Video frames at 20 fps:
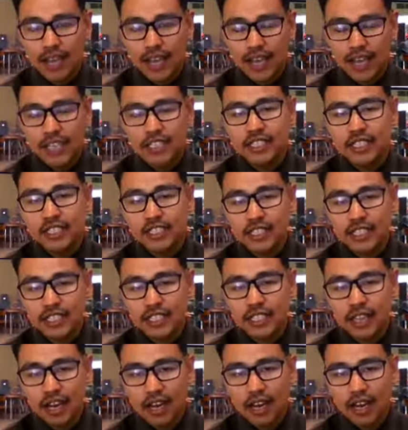
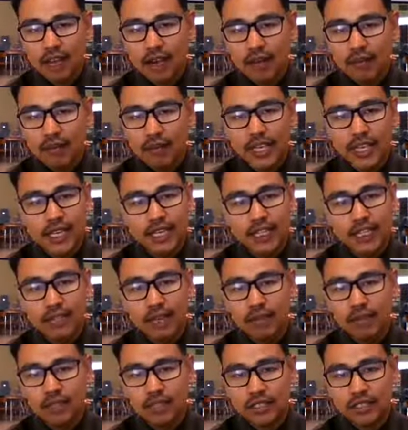agency, they can
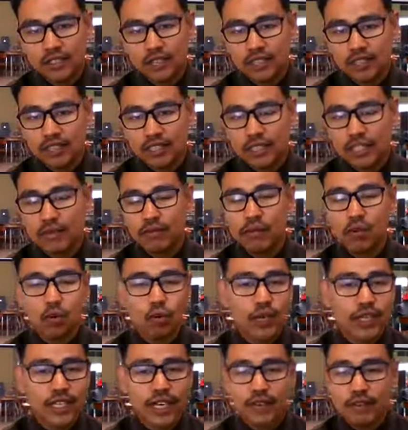offer a scholarship
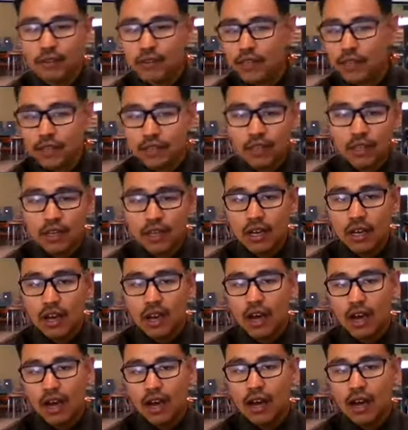for whatever
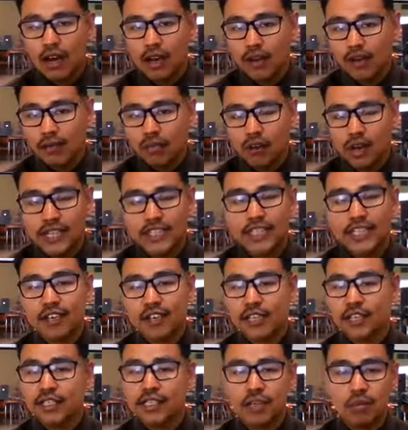
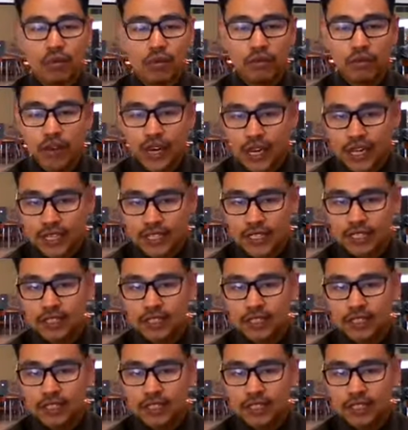criteria they provide.